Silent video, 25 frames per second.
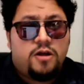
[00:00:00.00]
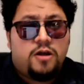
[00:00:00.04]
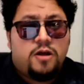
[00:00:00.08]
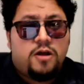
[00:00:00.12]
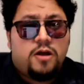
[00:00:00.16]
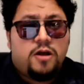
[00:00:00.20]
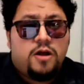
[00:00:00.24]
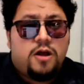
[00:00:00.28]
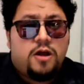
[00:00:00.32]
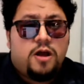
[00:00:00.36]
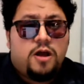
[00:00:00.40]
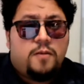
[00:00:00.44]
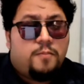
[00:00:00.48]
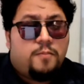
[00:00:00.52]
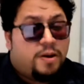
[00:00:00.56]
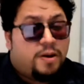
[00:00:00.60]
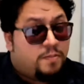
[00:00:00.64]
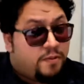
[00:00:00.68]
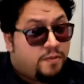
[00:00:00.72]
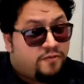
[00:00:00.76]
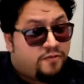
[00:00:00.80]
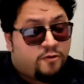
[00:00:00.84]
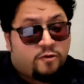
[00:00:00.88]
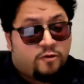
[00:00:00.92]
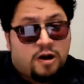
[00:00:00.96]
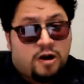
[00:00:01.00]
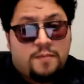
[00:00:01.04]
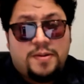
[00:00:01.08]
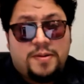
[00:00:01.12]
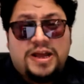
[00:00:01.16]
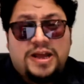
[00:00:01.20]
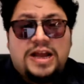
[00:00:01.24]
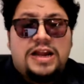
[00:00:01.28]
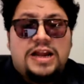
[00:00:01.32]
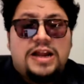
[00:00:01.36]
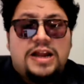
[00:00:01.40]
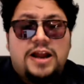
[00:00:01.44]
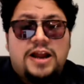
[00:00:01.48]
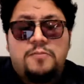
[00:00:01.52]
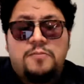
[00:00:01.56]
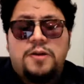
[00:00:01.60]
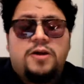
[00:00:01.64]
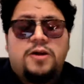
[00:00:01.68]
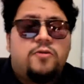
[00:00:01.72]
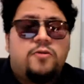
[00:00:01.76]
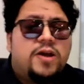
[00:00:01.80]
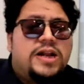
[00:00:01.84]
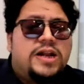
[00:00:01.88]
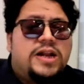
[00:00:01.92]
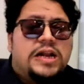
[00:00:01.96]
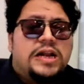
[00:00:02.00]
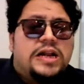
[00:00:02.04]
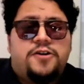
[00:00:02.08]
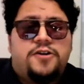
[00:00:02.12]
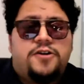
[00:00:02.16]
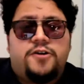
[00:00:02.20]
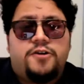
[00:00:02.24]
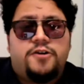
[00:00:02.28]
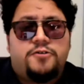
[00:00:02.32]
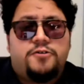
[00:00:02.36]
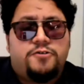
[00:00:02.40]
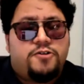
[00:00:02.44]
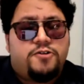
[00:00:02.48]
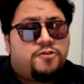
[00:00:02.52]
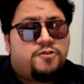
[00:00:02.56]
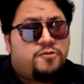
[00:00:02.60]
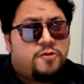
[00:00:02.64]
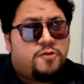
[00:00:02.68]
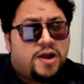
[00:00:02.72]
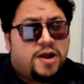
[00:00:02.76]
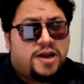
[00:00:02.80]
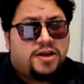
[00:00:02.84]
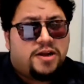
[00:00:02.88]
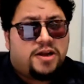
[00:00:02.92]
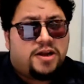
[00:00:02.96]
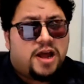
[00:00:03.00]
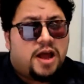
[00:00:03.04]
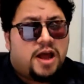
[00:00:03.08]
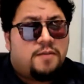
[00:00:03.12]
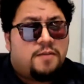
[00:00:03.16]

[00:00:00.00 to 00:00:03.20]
But before I begin, let me quickly introduce you to Entab.